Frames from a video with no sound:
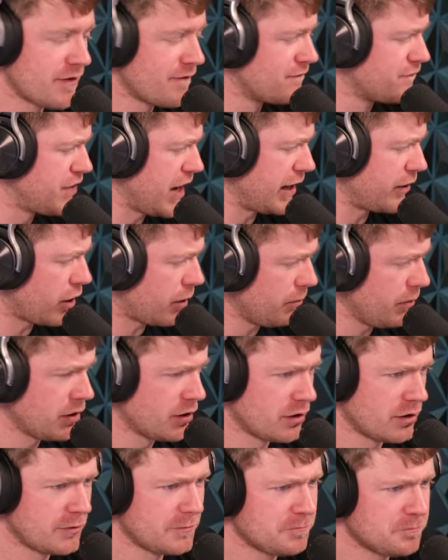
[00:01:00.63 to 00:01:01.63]
Venom!
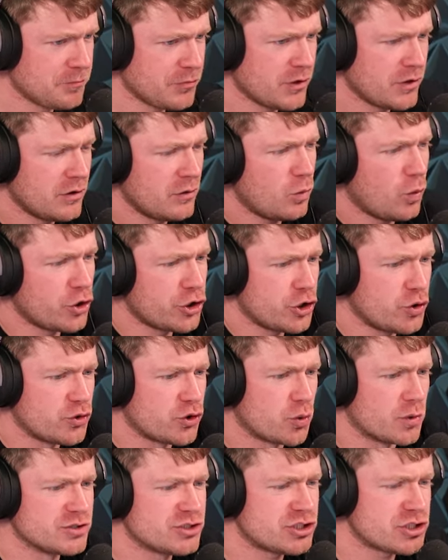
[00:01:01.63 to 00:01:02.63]
What are you
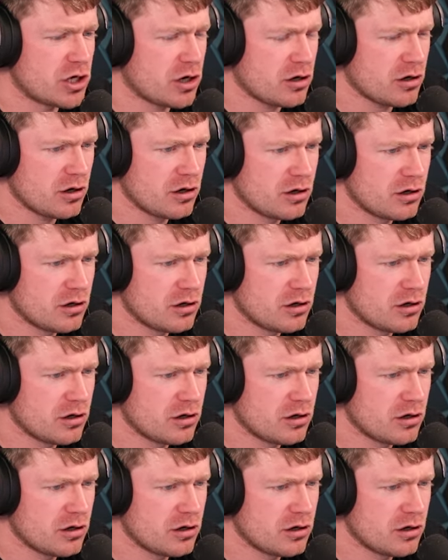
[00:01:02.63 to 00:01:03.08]
doing, sir?